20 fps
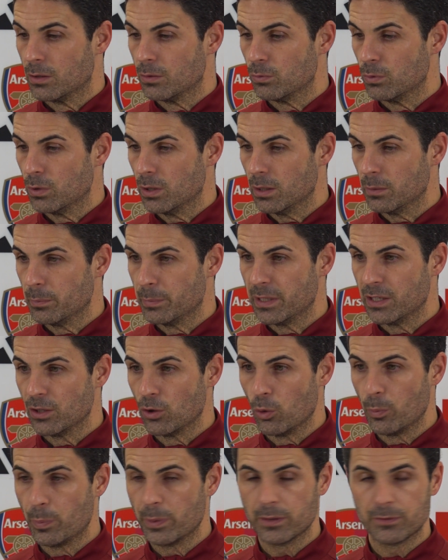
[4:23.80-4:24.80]
Well, being
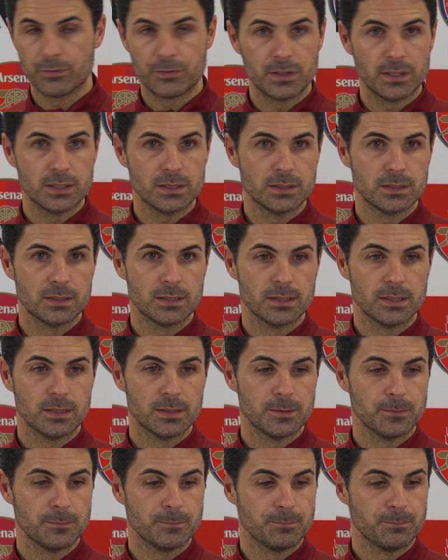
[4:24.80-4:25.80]
open first,
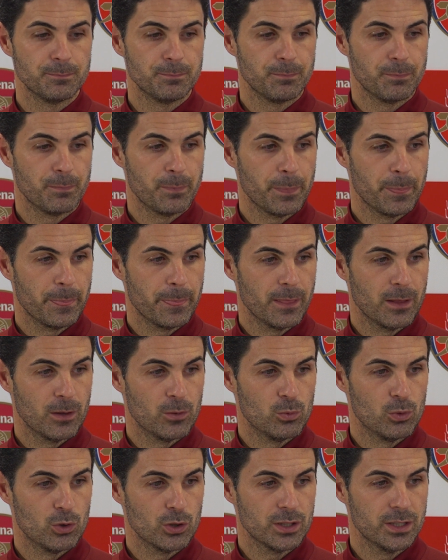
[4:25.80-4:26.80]

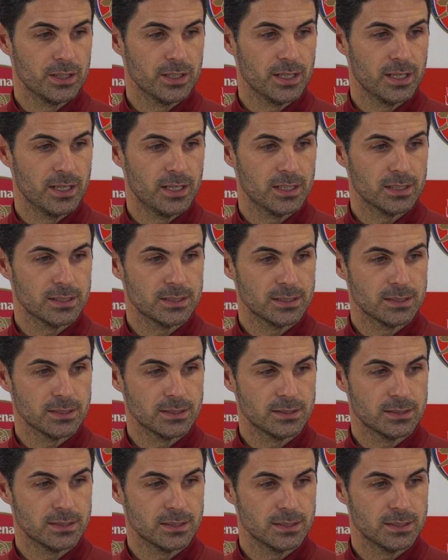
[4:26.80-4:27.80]
working hard
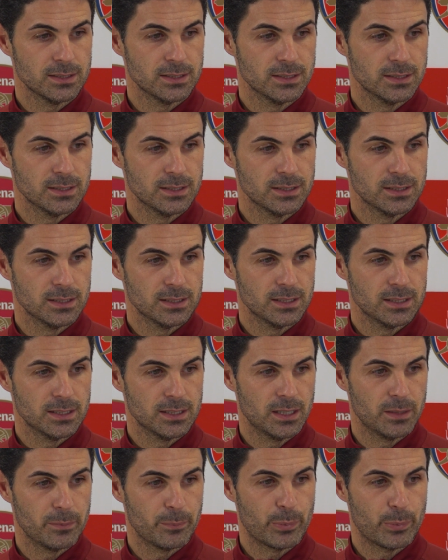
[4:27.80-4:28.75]
and